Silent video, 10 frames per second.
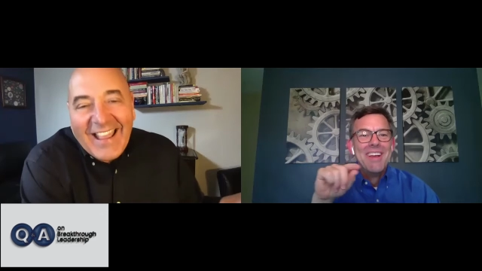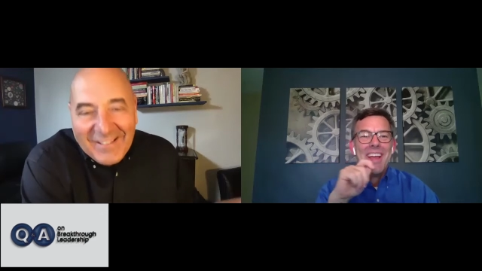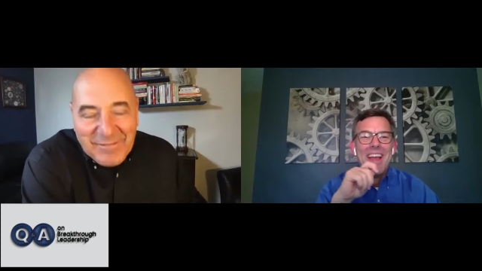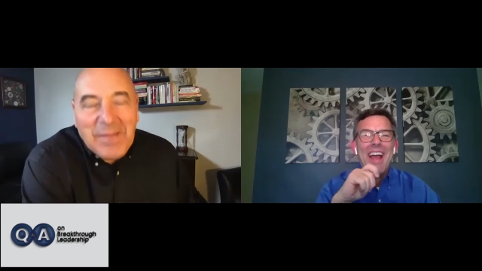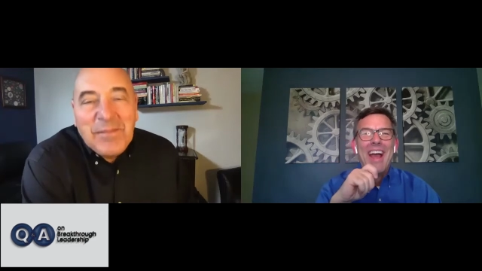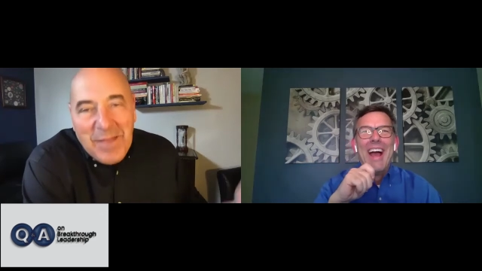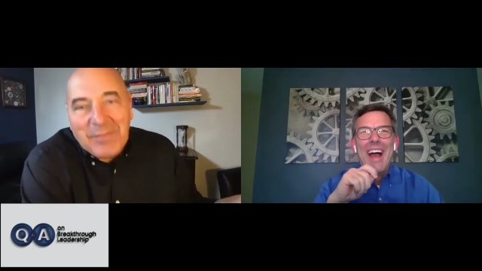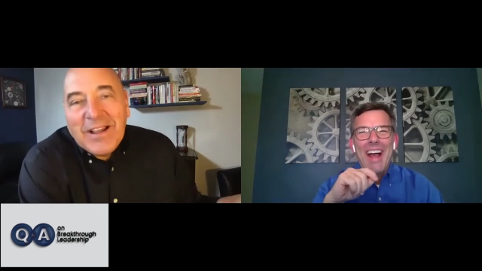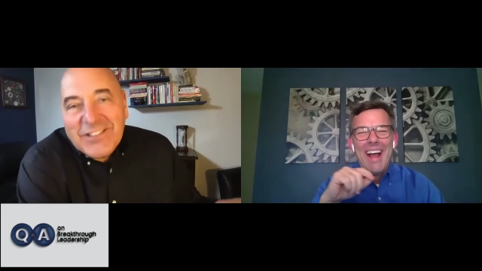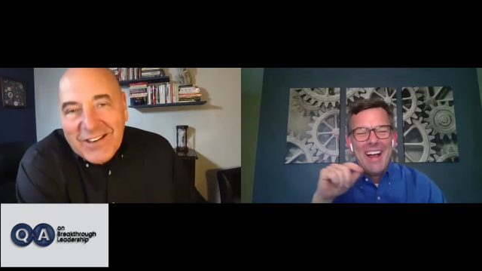Speaker 1: maybe maybe I
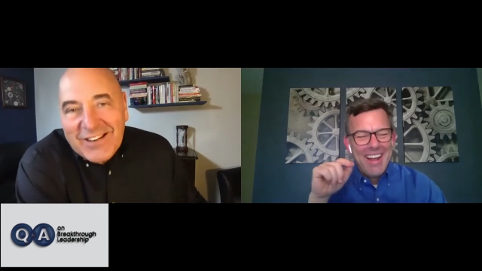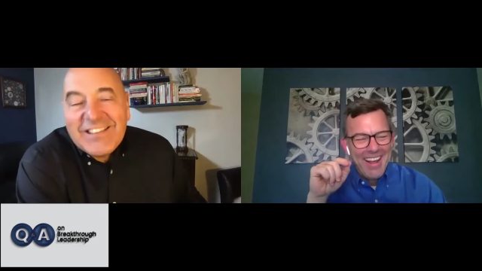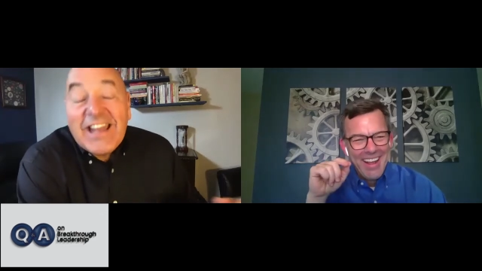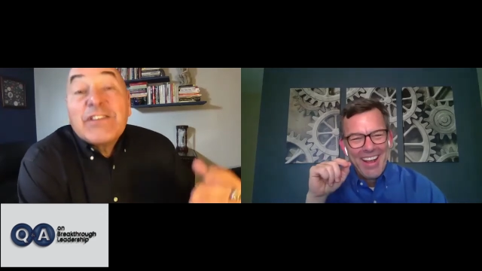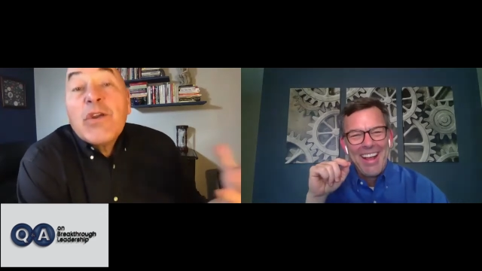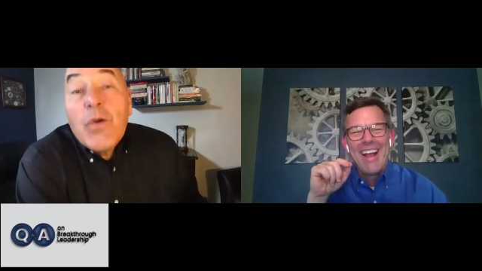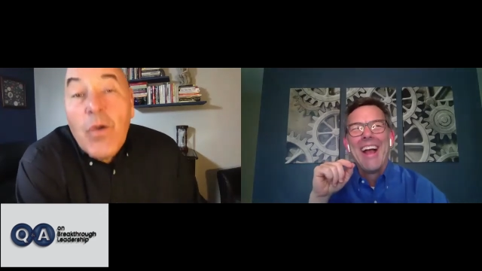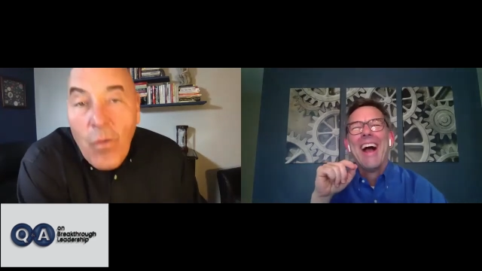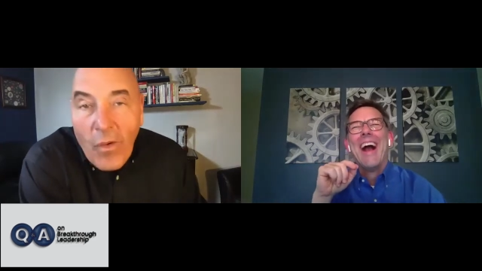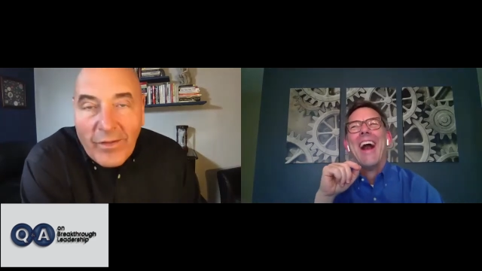should have said two
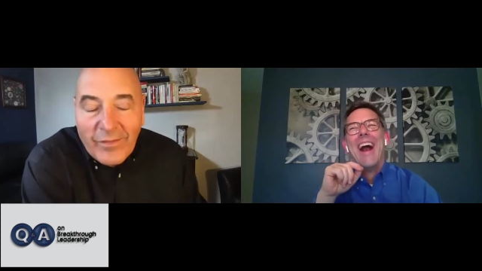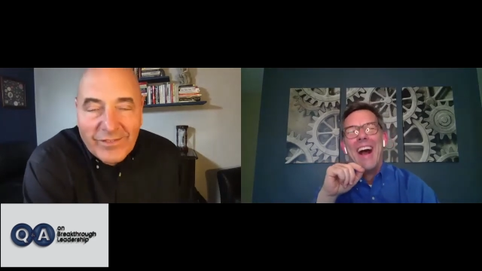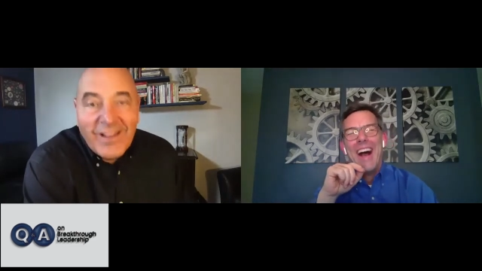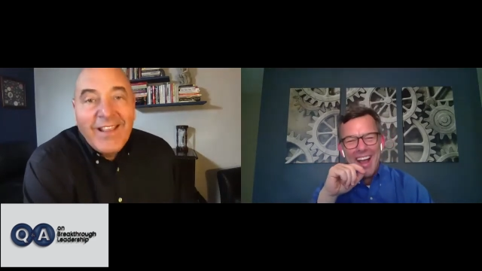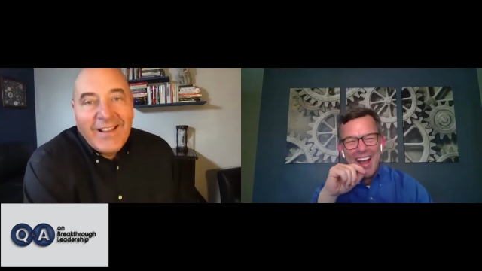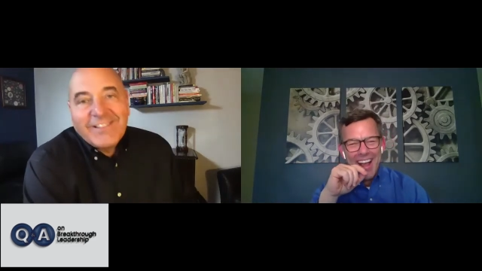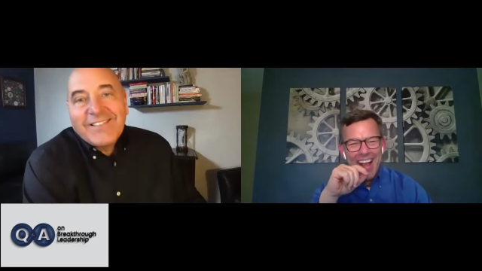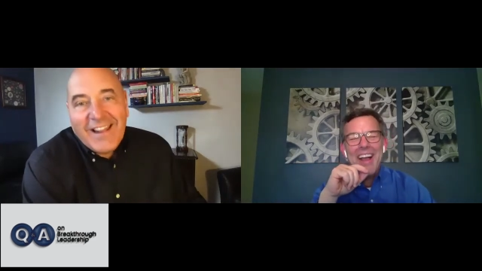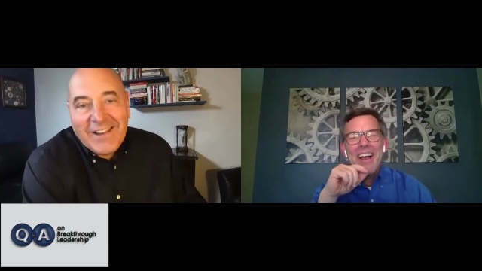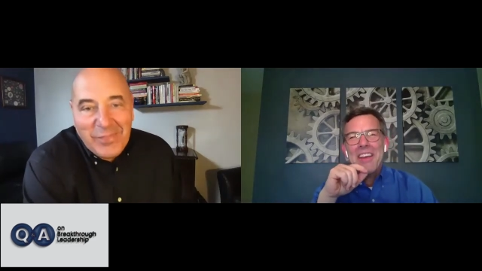quarters instead of
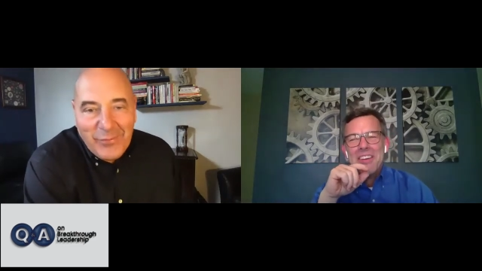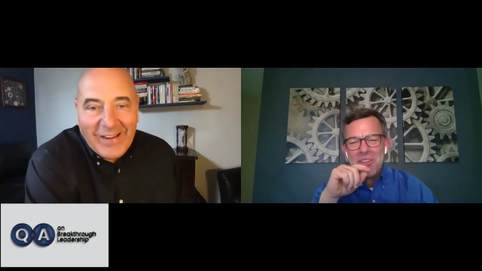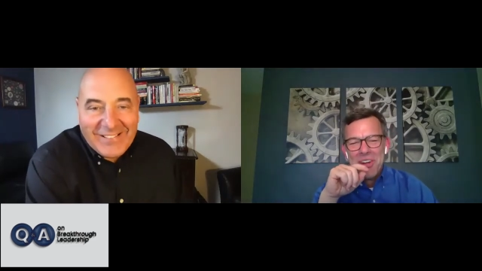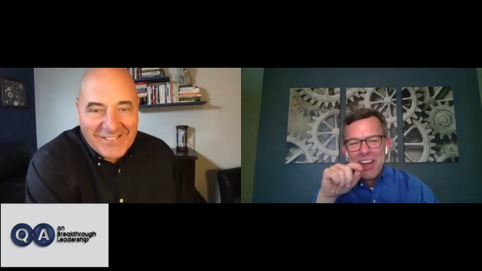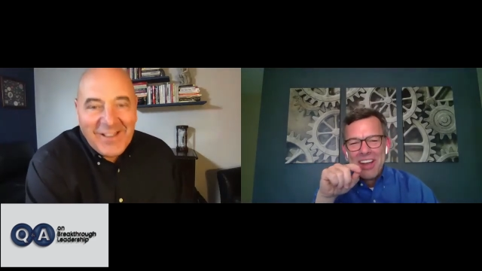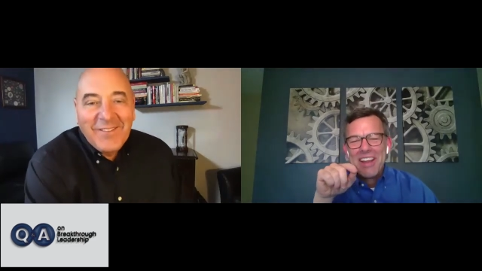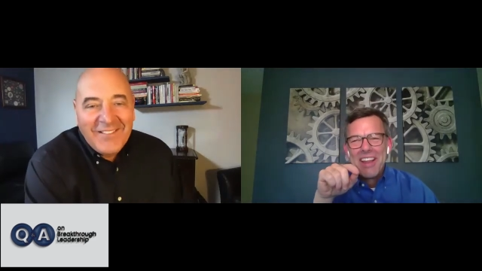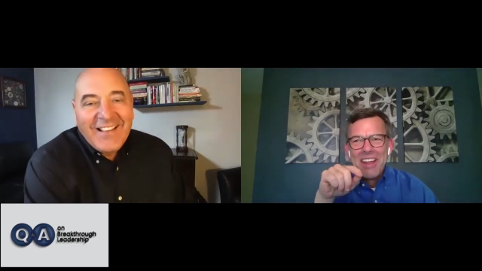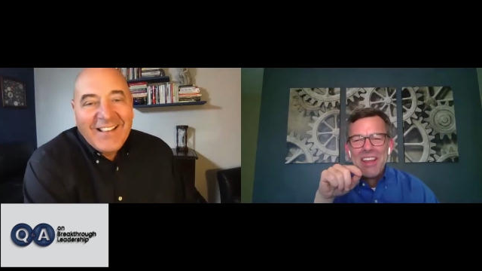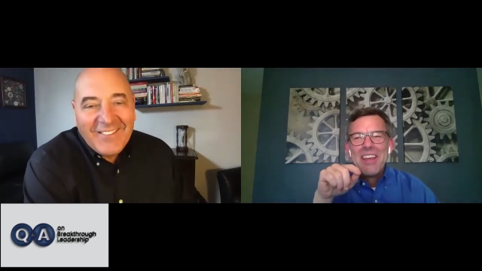three. Right. So,
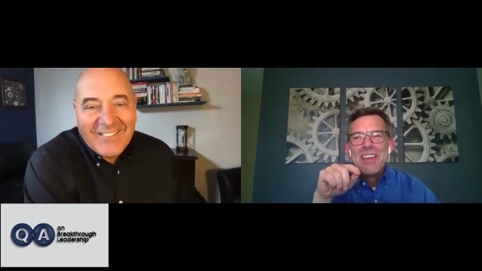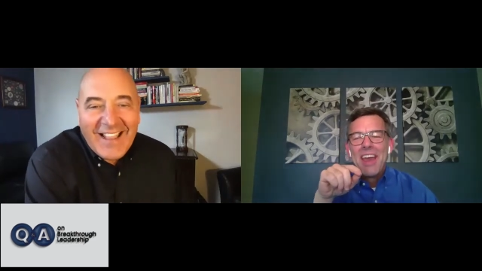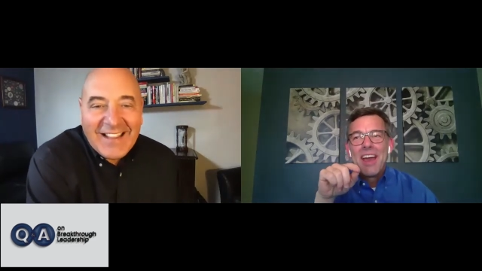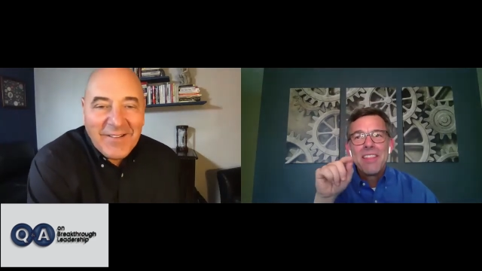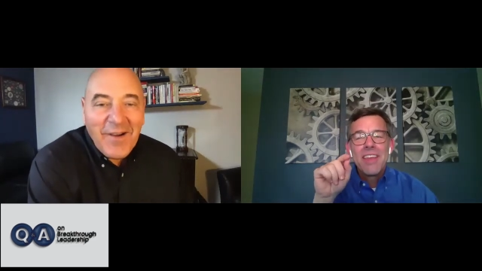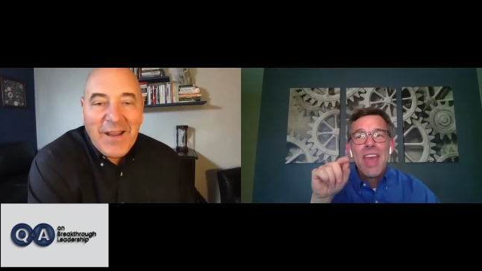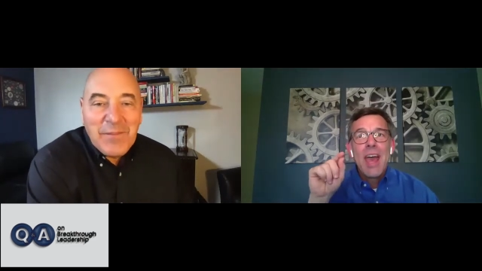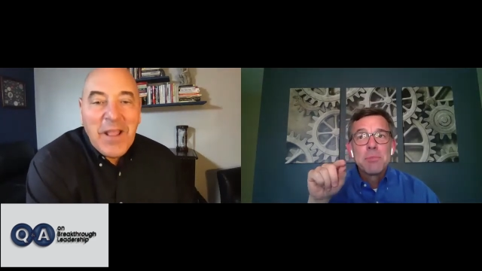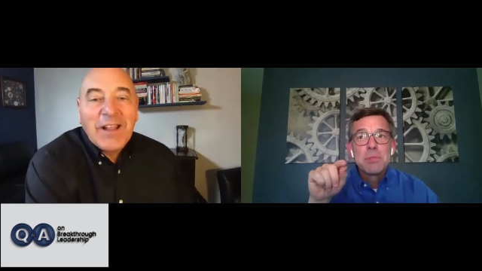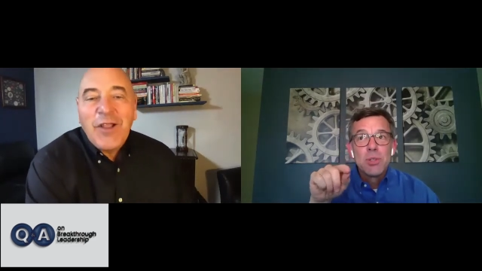okay. Yeah, I right. think
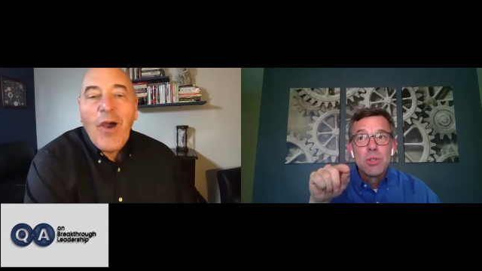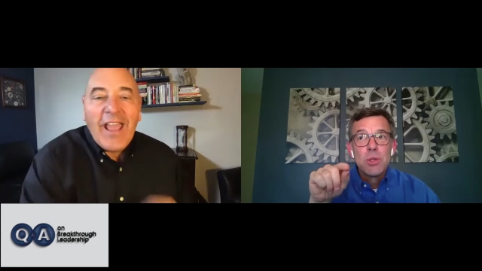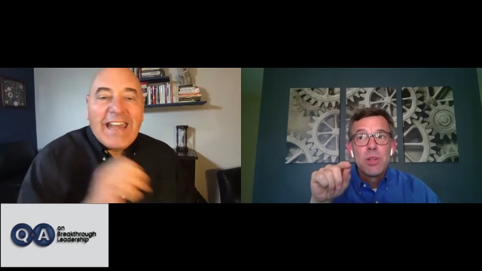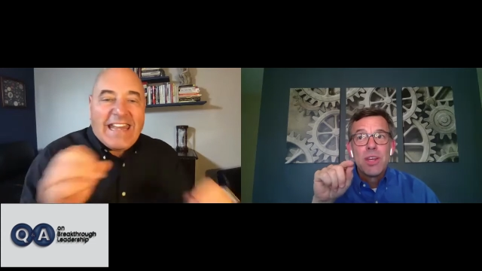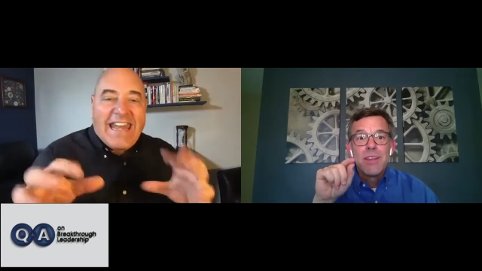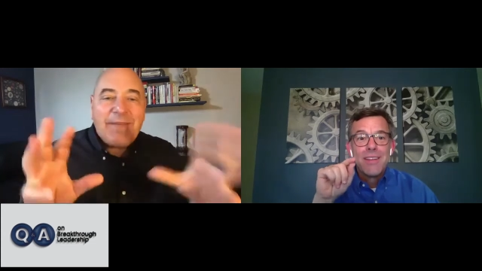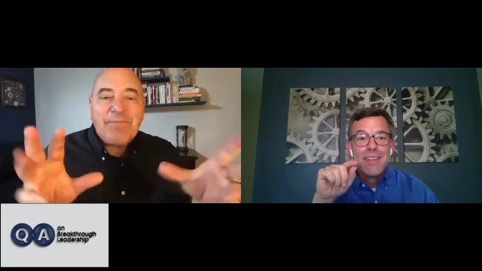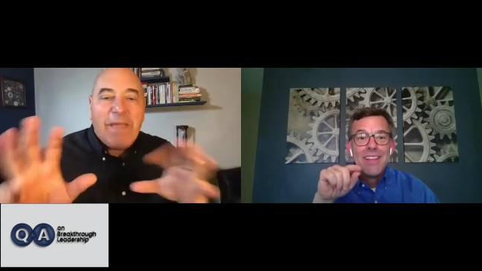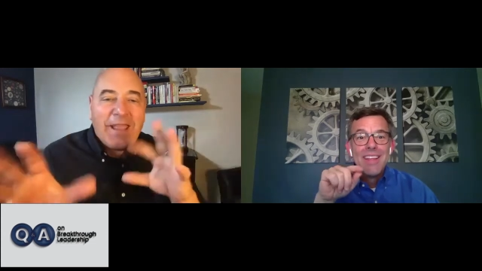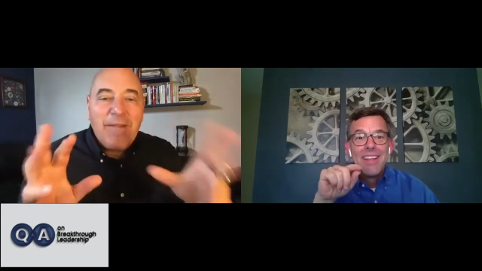absolutely. Go ahead. Pick
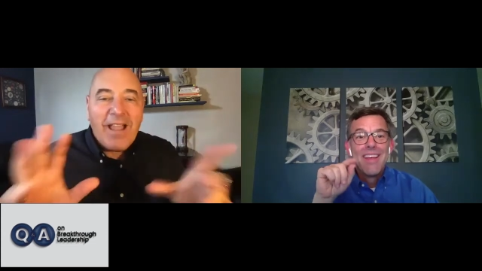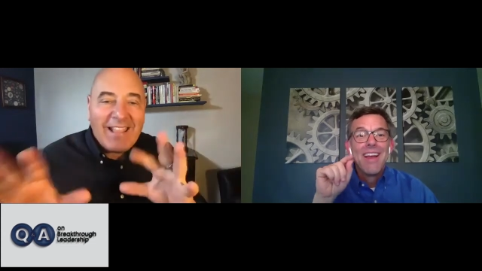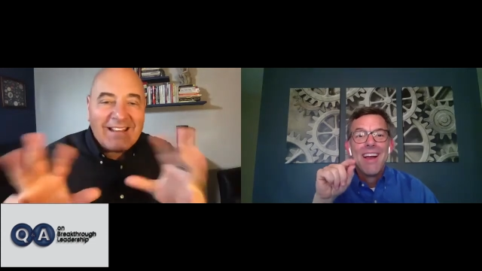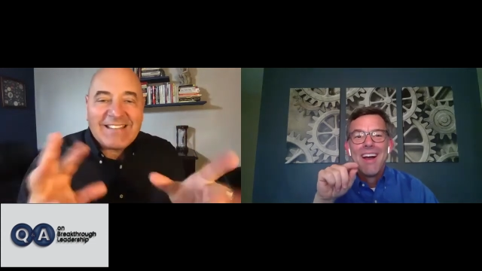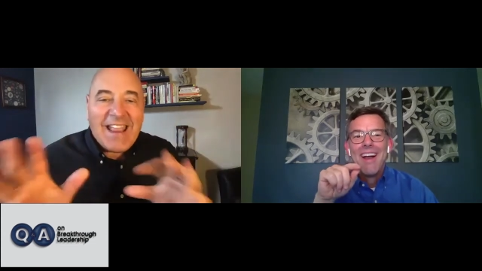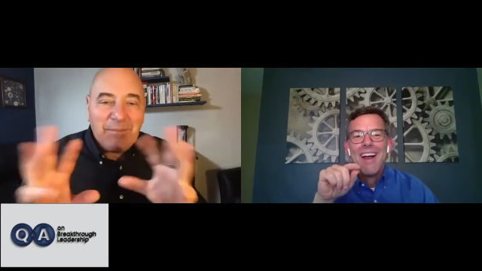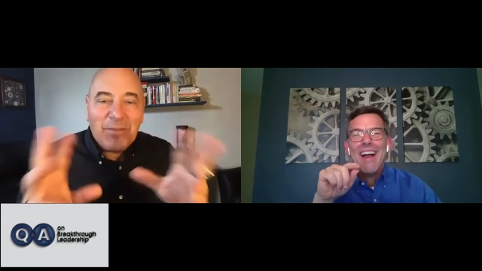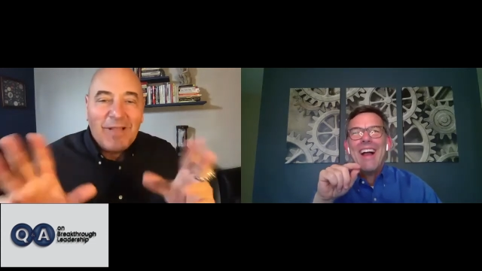my example up.